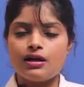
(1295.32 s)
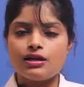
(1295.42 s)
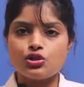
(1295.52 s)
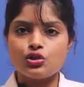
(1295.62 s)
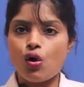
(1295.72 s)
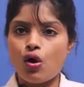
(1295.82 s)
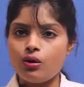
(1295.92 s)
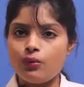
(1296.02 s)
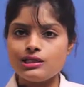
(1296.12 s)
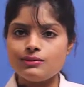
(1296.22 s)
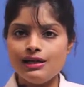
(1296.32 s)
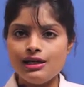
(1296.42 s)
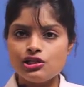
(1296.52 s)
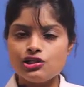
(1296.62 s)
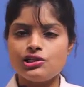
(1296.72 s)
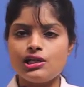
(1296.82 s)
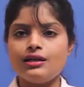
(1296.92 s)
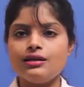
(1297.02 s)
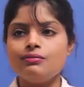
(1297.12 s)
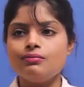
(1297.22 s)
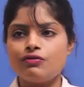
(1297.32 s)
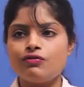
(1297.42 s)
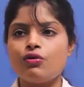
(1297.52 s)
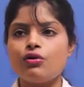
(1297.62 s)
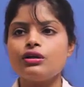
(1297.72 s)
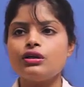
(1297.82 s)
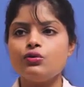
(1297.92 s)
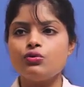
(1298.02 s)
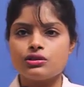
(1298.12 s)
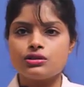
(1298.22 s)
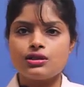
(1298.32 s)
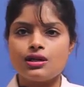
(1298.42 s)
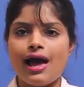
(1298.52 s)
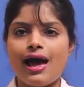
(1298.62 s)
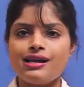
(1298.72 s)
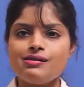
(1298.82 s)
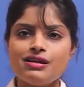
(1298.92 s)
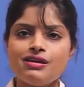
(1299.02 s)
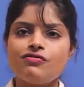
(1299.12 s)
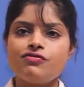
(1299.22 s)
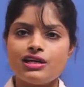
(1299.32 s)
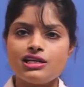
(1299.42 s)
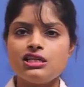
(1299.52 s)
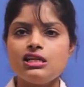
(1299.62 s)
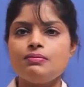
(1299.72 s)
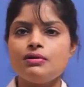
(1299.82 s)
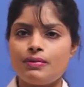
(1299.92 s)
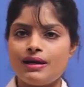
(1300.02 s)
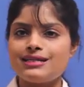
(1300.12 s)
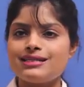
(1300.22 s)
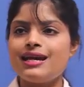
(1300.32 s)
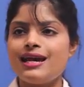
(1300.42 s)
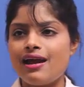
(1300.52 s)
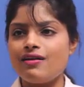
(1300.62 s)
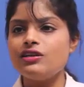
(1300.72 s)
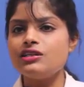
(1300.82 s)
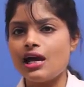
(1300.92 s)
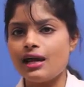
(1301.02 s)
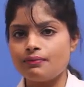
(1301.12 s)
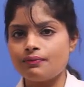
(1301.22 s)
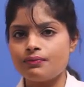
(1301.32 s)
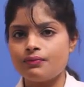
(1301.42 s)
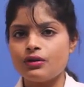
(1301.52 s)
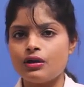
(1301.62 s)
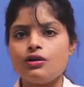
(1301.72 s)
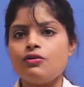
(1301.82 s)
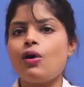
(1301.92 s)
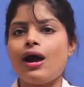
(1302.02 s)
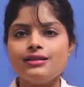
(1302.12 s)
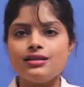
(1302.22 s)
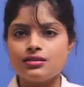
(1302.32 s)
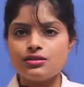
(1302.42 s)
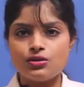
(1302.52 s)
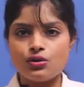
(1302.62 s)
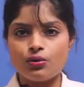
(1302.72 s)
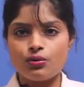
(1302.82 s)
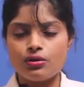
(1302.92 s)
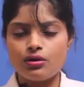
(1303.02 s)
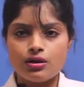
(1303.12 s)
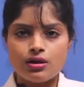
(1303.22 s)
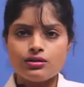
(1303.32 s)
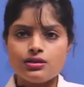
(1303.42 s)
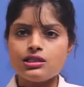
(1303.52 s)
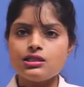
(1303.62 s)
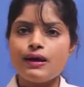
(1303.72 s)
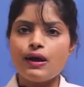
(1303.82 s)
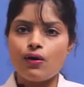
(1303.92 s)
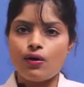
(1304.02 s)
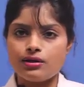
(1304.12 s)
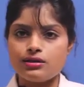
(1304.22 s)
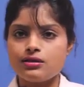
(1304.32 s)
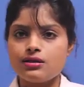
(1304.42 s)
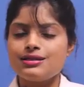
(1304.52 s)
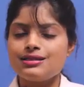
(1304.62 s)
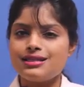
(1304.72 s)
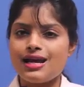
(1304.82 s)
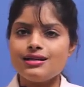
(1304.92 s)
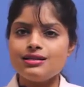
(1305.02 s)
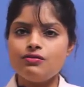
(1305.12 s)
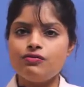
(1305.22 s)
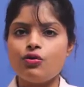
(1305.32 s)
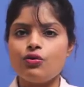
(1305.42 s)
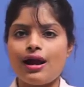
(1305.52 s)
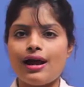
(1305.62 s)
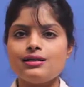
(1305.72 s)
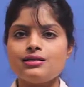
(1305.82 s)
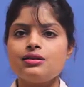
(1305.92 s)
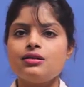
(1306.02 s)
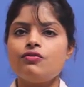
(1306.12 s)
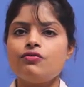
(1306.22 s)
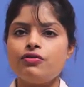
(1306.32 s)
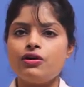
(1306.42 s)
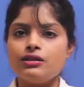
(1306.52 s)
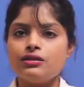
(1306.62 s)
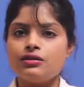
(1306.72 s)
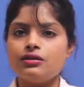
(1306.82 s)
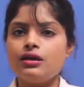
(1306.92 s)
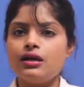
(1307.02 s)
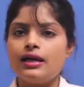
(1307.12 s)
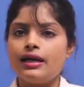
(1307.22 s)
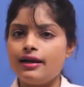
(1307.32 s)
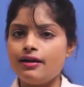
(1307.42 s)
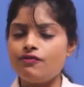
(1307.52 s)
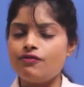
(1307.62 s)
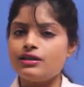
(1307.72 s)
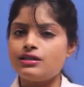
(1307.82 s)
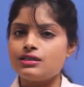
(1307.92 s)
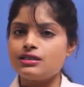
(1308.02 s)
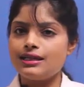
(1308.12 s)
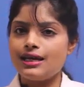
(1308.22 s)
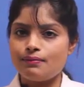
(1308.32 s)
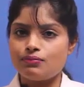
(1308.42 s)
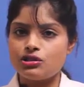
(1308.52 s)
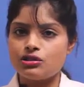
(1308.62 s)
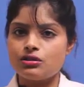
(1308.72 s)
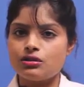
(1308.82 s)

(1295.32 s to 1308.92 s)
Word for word: It should always be shaken before use and be freshly prepared every time. Now, why this is so? This is because stannous fluoride further, if it is kept,